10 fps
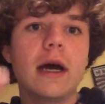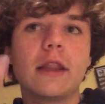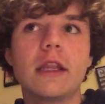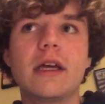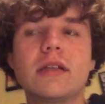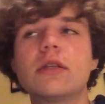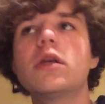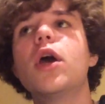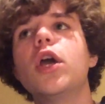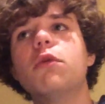unless
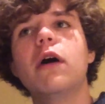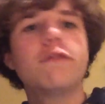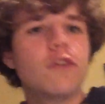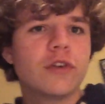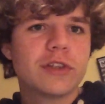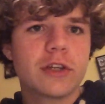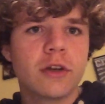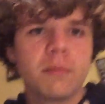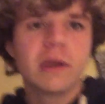you are forced to,